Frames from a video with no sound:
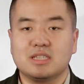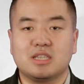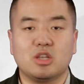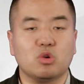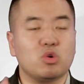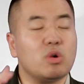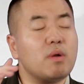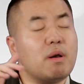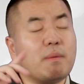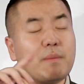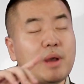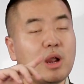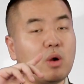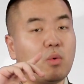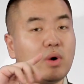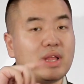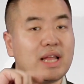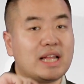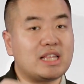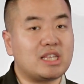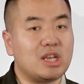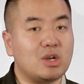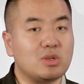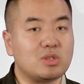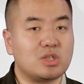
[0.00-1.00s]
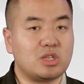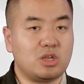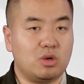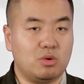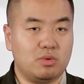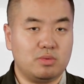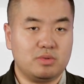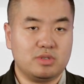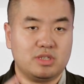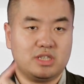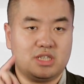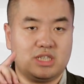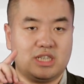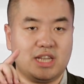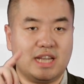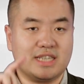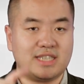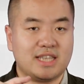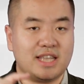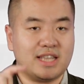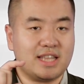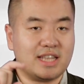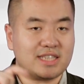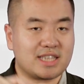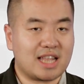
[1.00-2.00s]
so remember what I told you. Just
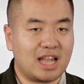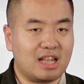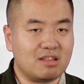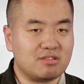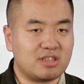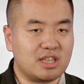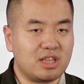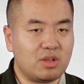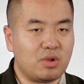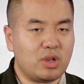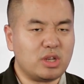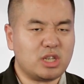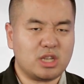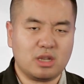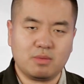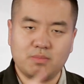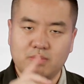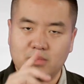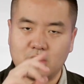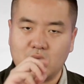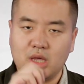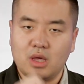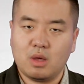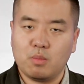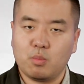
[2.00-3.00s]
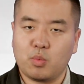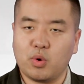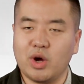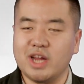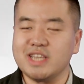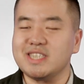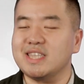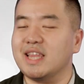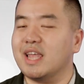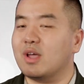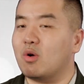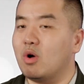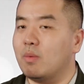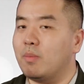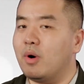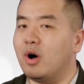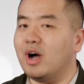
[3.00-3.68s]
in this kind of situation, press Neiguan